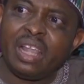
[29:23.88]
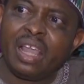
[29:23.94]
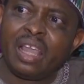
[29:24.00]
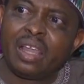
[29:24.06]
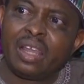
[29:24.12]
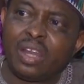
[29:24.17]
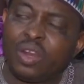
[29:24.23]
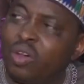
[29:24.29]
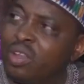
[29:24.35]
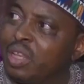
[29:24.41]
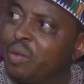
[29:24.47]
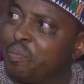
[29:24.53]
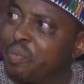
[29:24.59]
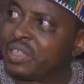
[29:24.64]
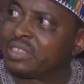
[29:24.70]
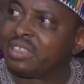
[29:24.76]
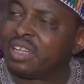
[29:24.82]
a
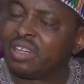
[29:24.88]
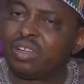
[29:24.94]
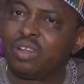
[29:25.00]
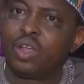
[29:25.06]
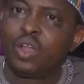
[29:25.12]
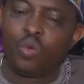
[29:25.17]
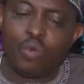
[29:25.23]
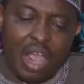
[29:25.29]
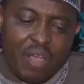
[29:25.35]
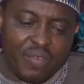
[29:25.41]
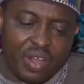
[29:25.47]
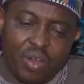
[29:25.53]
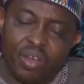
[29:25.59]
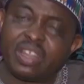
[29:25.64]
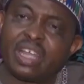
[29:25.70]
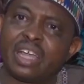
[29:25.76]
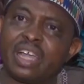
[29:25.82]
northern president, we have a
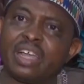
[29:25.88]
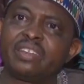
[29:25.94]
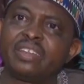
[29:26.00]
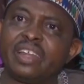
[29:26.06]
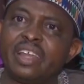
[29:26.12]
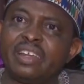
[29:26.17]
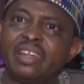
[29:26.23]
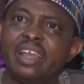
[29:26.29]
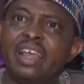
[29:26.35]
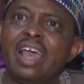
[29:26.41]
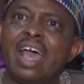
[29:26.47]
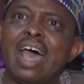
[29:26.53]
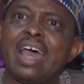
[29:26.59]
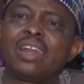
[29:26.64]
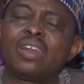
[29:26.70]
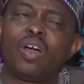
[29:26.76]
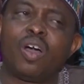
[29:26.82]
northern candidate,
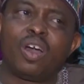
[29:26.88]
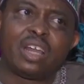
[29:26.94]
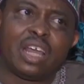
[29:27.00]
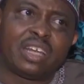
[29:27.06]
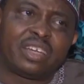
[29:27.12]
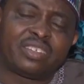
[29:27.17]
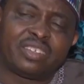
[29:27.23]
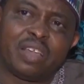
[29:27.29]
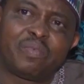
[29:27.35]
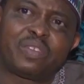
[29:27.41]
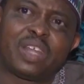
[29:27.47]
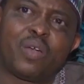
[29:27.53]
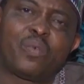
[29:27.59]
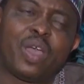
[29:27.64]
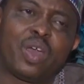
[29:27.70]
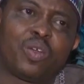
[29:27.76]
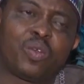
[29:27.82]
and all at the same
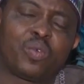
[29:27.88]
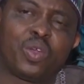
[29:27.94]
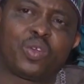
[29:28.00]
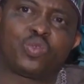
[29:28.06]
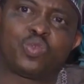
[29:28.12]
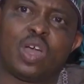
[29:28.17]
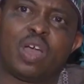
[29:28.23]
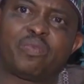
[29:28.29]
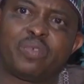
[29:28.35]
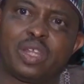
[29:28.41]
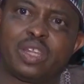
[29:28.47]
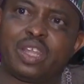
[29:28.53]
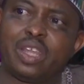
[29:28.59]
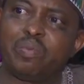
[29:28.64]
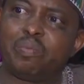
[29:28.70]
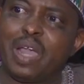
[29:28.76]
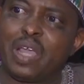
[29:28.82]
time, we are not going to have
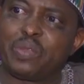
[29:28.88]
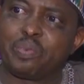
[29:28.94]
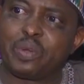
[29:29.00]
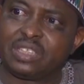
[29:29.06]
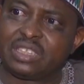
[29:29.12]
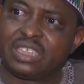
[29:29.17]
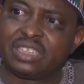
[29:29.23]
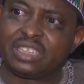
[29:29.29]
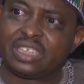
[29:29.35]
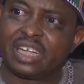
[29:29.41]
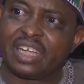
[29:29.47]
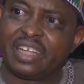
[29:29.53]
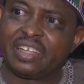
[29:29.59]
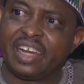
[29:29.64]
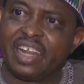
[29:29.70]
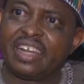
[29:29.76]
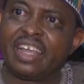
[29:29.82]
the vice presidential
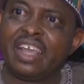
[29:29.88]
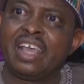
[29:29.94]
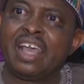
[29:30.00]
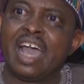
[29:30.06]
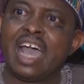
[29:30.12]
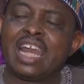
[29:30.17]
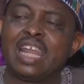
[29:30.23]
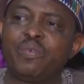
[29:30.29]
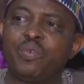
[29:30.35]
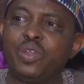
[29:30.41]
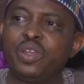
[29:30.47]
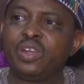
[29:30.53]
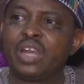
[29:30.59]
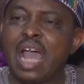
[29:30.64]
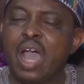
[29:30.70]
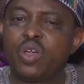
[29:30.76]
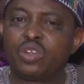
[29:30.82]
candidate. And if
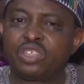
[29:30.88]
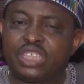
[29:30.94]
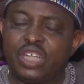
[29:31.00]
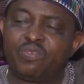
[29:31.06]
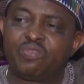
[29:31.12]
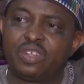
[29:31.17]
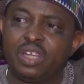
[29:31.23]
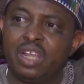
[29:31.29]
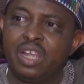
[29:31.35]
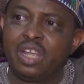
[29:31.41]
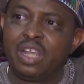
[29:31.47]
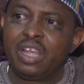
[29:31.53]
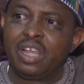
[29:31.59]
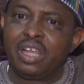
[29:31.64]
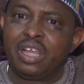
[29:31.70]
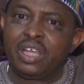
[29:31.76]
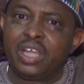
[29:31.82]
we now shift
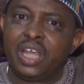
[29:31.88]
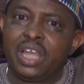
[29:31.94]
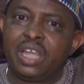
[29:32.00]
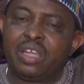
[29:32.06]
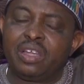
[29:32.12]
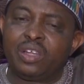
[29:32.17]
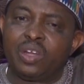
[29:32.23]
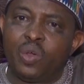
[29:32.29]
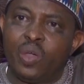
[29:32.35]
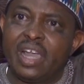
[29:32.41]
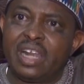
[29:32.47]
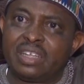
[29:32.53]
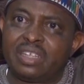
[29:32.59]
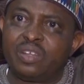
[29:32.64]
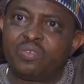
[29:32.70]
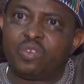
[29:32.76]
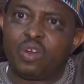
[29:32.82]
a uh,
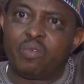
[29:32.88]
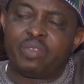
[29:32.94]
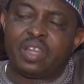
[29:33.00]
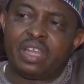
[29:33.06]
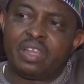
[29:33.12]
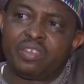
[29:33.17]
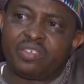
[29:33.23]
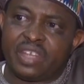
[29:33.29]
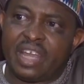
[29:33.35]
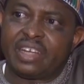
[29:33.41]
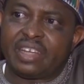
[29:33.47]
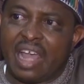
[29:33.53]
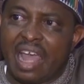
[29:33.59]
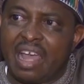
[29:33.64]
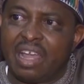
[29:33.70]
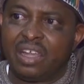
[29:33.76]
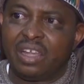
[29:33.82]
loyalty from the
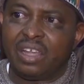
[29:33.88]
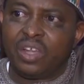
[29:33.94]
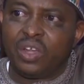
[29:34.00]
center,